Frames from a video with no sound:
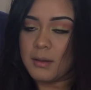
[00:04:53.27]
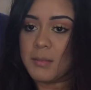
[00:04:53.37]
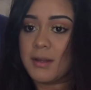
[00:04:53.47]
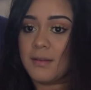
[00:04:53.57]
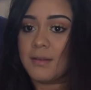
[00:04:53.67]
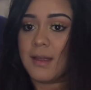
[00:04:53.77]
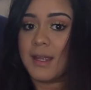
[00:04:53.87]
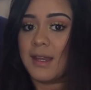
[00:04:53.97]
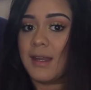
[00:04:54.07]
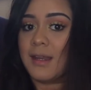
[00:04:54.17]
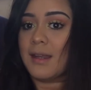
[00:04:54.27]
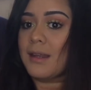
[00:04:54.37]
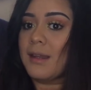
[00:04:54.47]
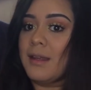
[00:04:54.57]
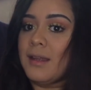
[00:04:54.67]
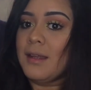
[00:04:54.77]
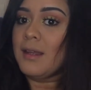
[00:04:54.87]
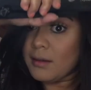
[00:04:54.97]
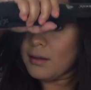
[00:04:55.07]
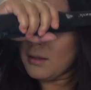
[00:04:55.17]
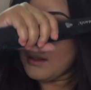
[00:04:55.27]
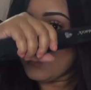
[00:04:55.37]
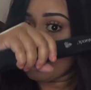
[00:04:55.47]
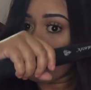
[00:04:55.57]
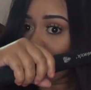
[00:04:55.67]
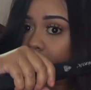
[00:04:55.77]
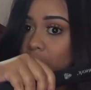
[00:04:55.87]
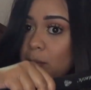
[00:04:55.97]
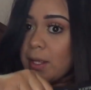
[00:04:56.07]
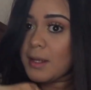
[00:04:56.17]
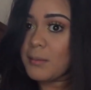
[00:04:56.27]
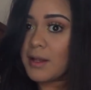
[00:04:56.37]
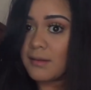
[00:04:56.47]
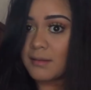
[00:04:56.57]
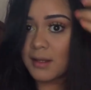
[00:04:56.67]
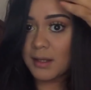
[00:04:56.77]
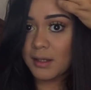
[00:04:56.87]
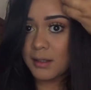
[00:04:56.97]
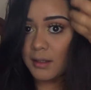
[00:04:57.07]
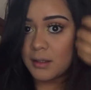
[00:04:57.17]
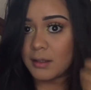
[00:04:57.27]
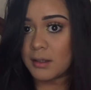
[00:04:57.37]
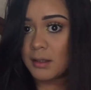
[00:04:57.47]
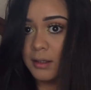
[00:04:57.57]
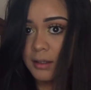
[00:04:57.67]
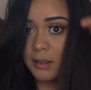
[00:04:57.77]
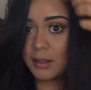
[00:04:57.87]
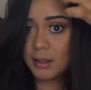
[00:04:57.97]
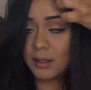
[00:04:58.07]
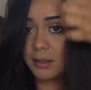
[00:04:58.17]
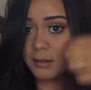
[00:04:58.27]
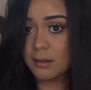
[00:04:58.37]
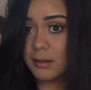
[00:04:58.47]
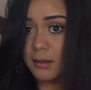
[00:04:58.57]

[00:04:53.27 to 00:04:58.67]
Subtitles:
I'm excited. I talked to my babe last night, and